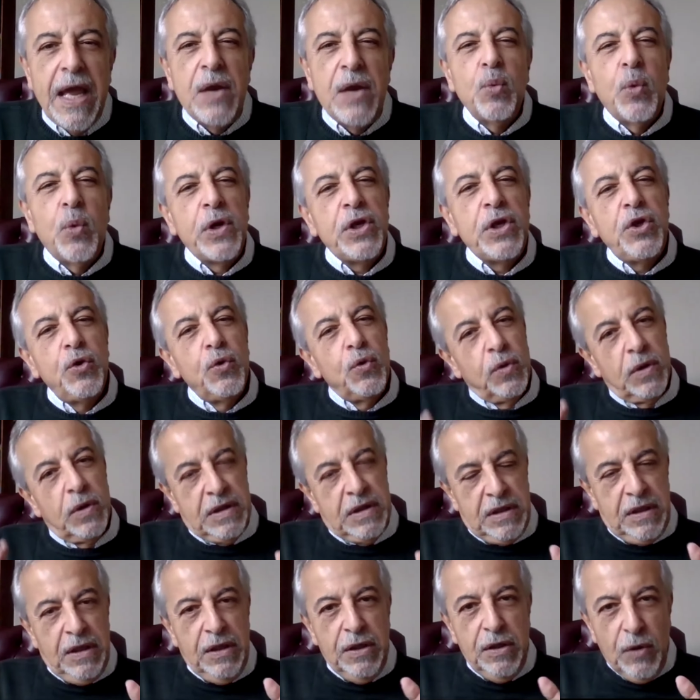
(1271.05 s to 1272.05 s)
And when
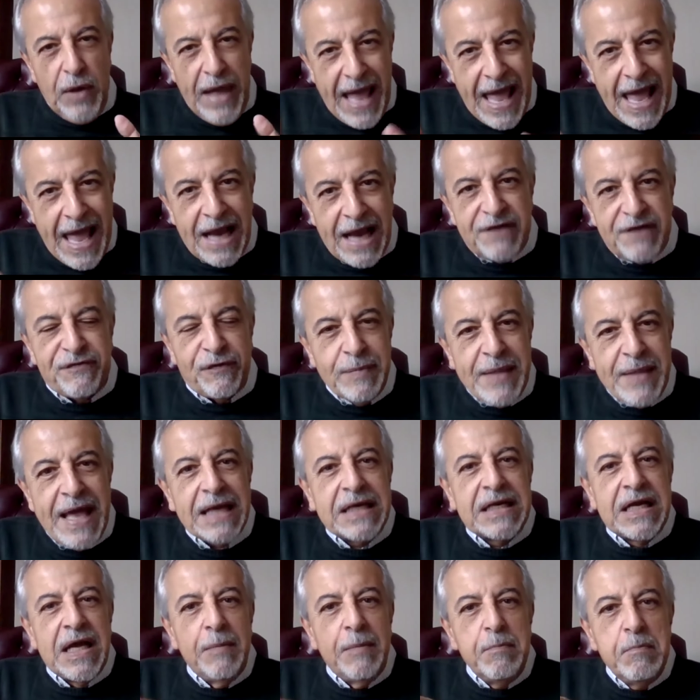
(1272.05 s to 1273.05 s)
you act from
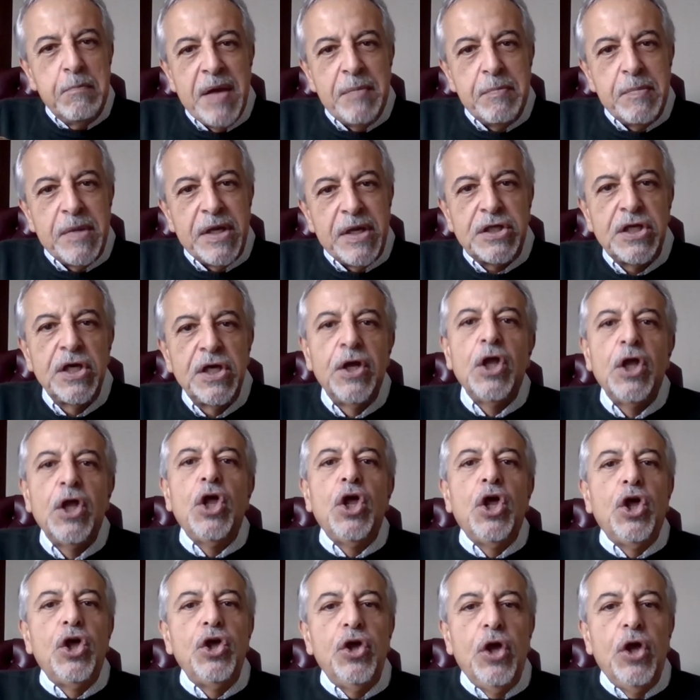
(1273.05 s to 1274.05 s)
that commitment,
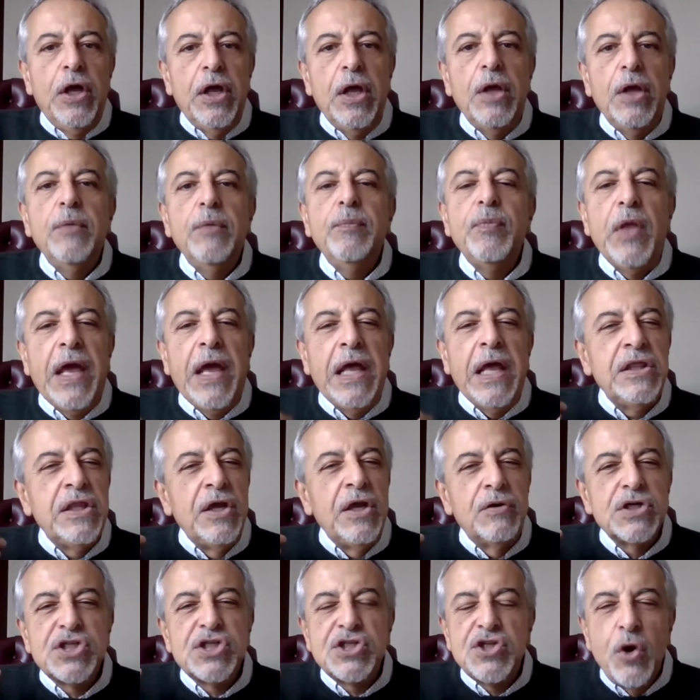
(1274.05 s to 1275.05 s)

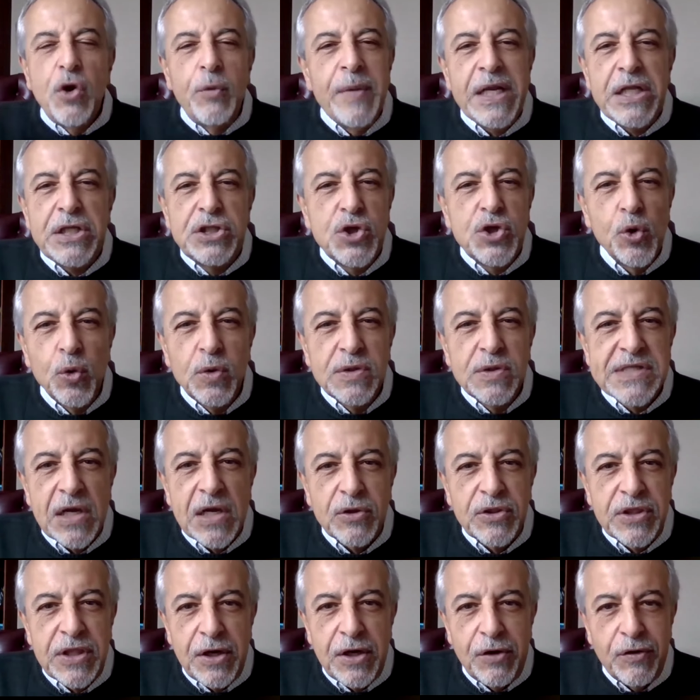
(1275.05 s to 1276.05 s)
and there are so many
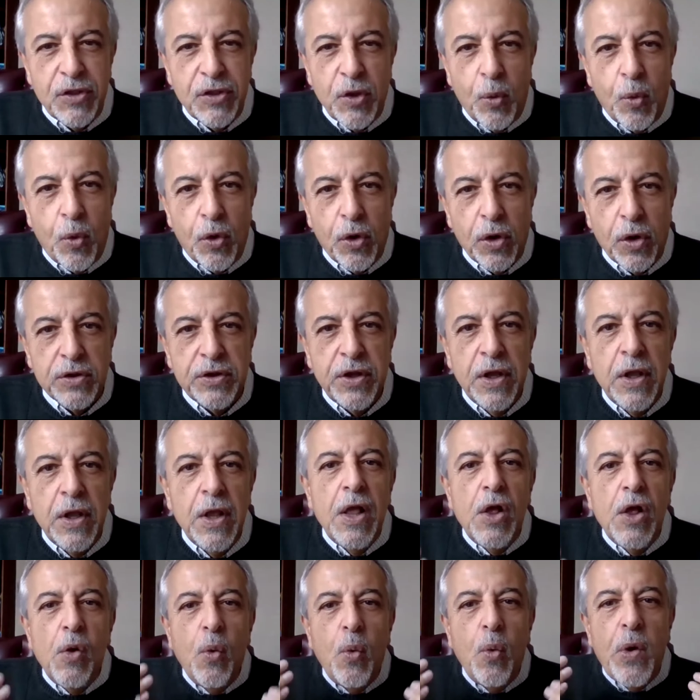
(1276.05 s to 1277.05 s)
tools out there in the world
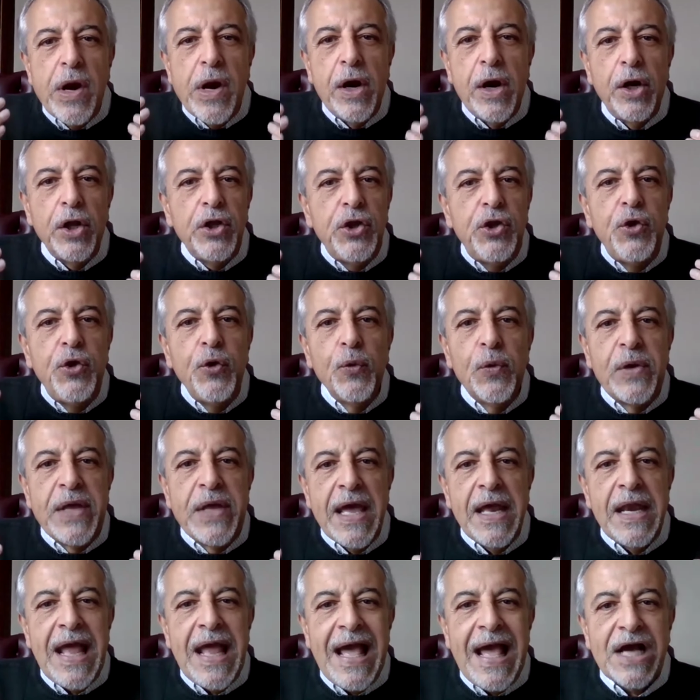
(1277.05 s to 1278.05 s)
where you
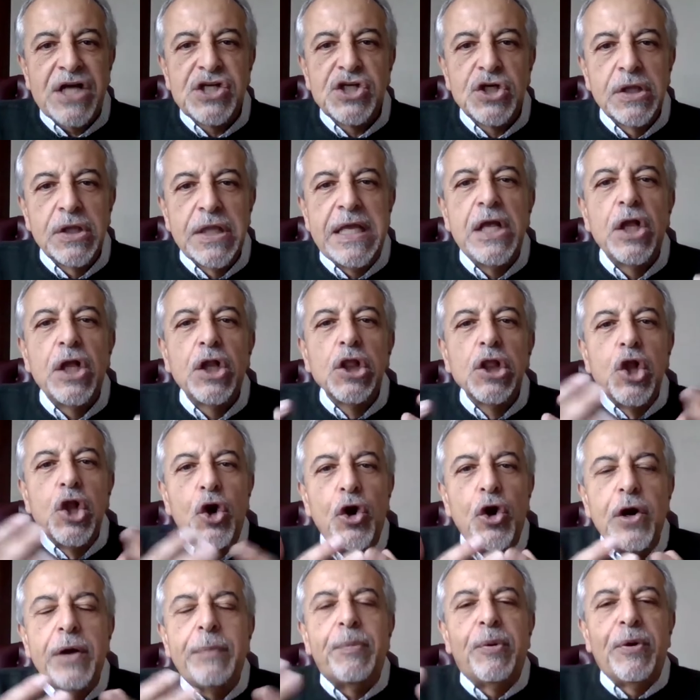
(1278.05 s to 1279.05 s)
can actually
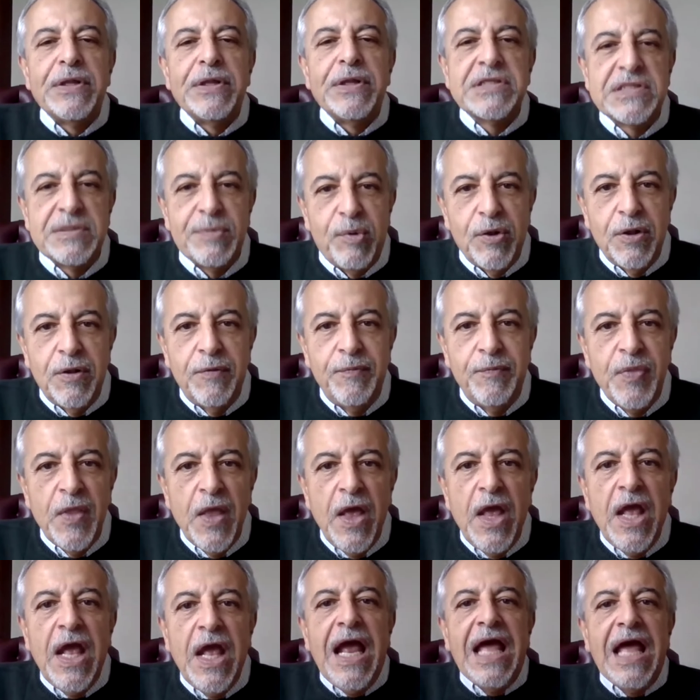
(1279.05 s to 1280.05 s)
learn a principle
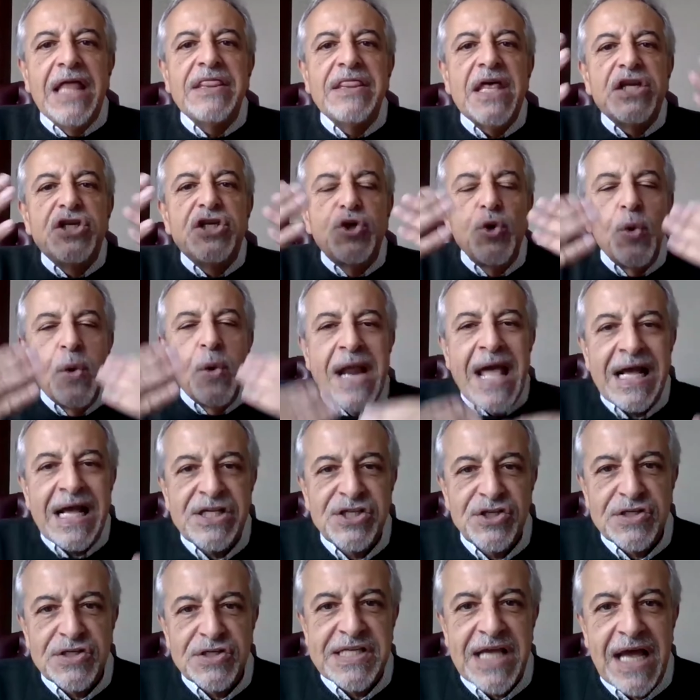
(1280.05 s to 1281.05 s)
and then do an
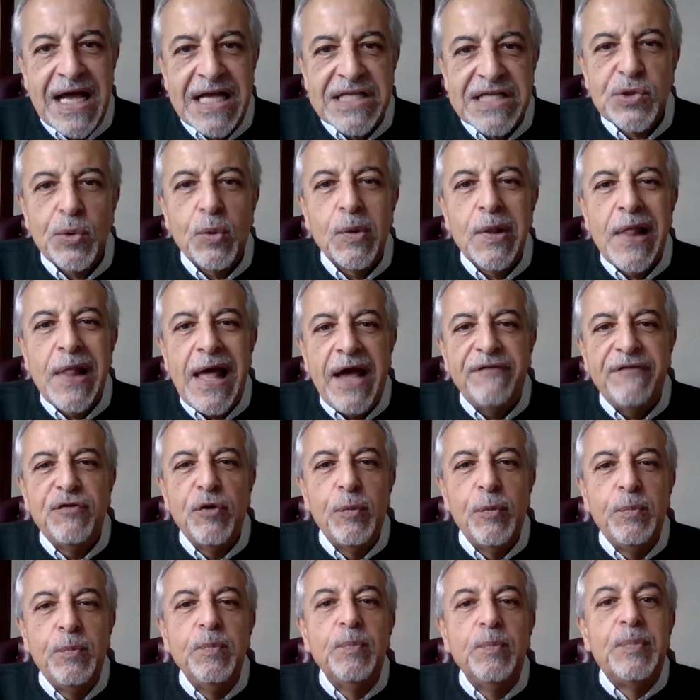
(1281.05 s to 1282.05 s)
exercise that will
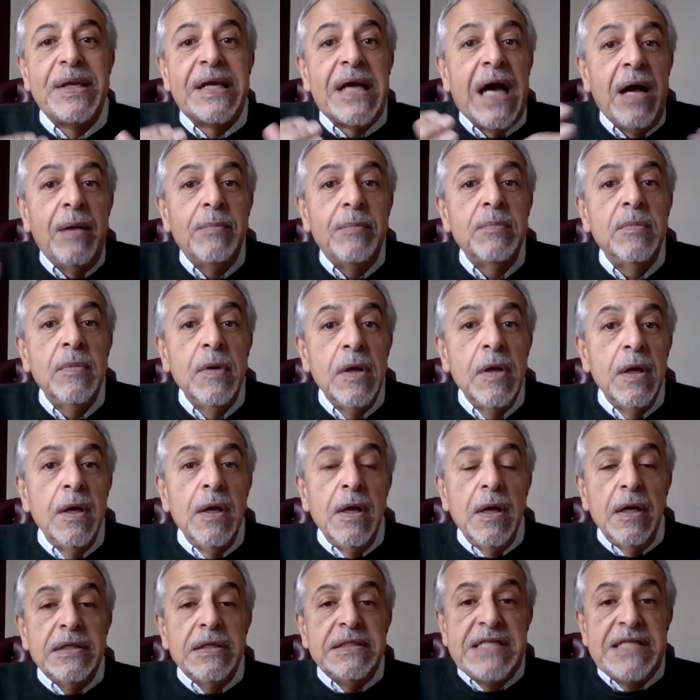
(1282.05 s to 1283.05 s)
have you become
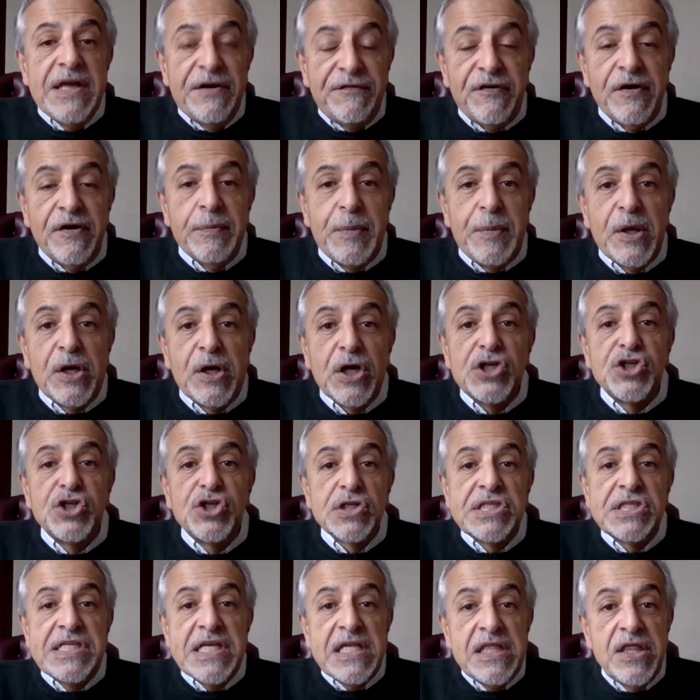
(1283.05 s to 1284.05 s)
different because
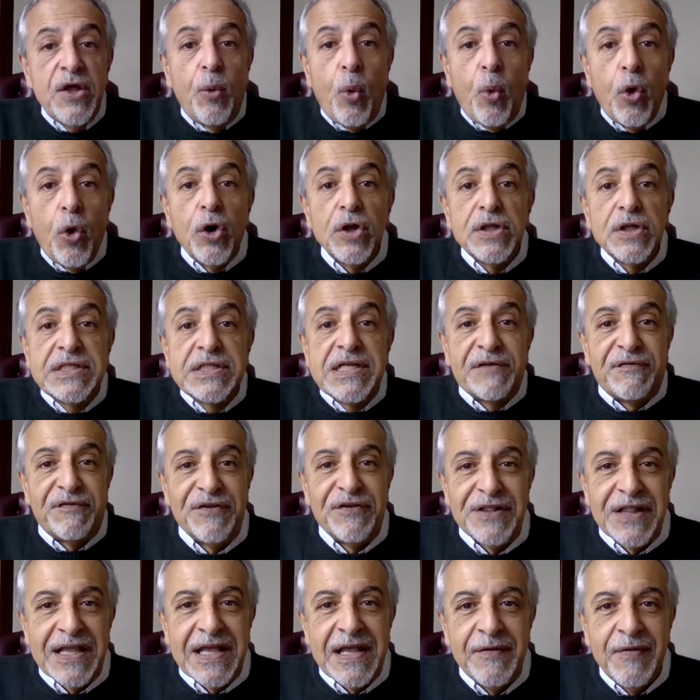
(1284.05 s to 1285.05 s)
you'll see the world
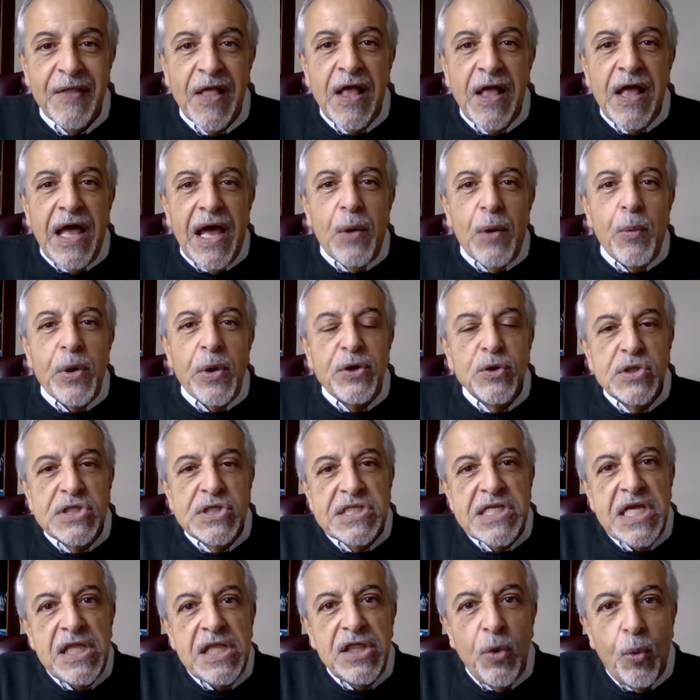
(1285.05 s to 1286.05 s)
differently. And when you
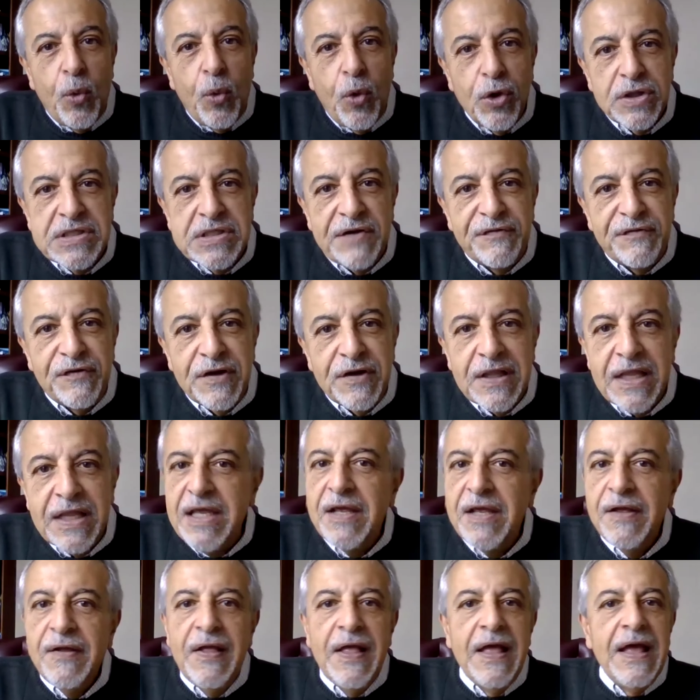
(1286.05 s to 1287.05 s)
see the world
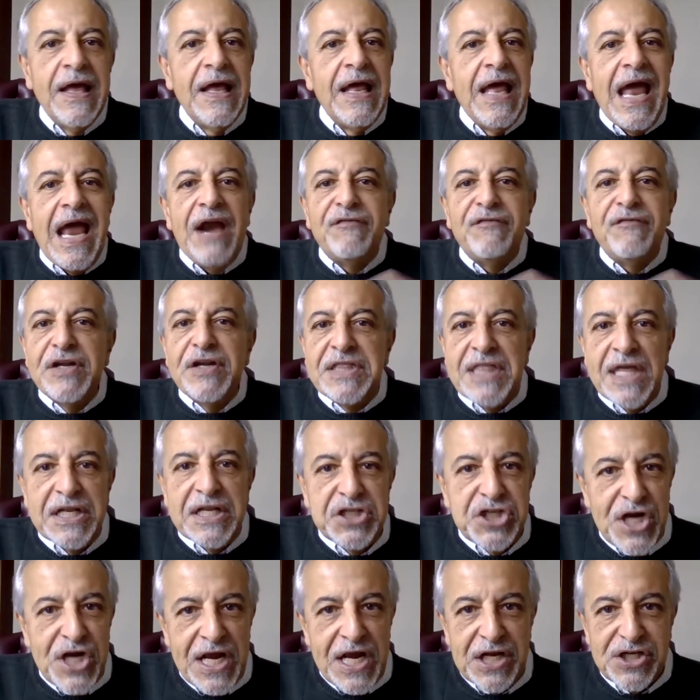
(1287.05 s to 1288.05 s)
differently,
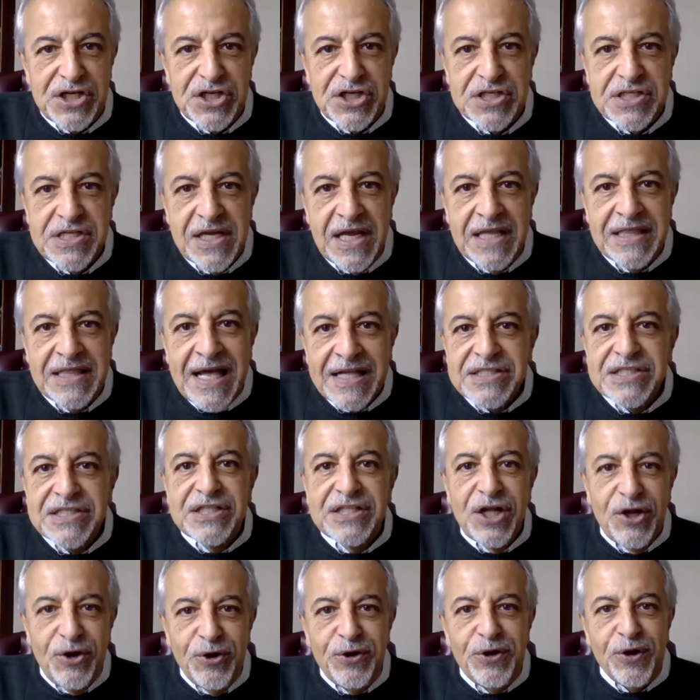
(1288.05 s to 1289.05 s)
everything changes. And
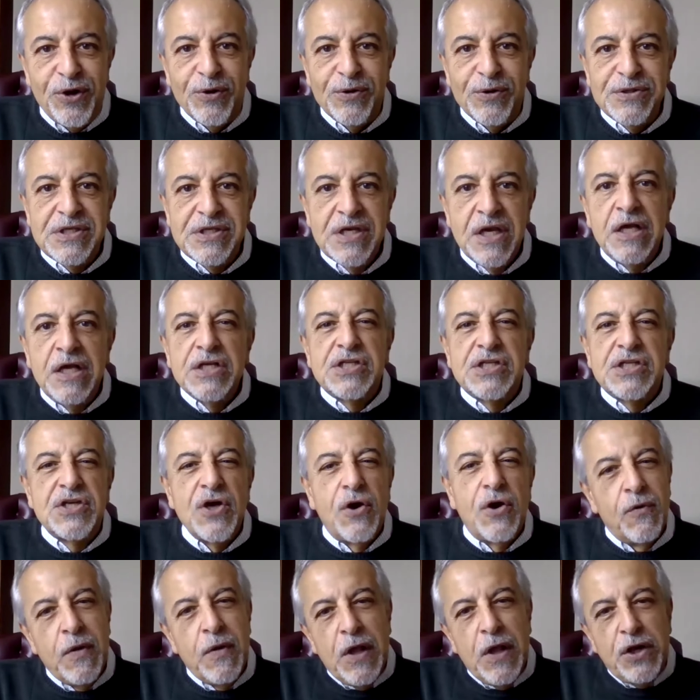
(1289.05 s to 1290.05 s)
that's the good news.
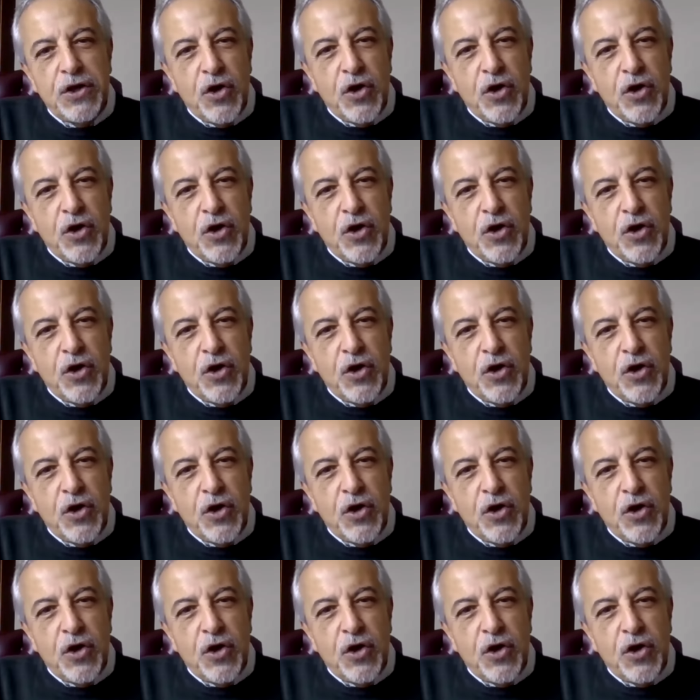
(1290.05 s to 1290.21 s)
So